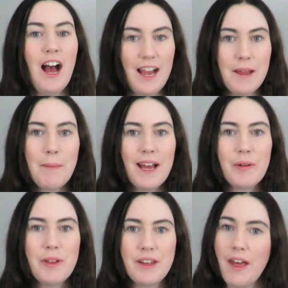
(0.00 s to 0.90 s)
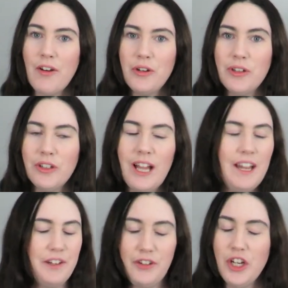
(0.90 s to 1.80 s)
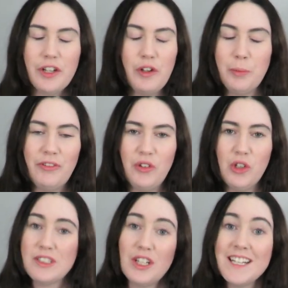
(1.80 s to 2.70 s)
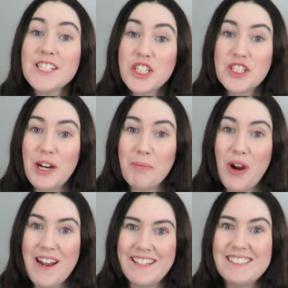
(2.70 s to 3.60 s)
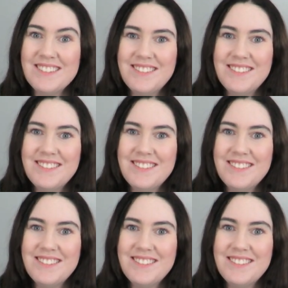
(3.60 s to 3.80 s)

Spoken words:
I am back with another haul and you've heard it all before, so let's just jump right in.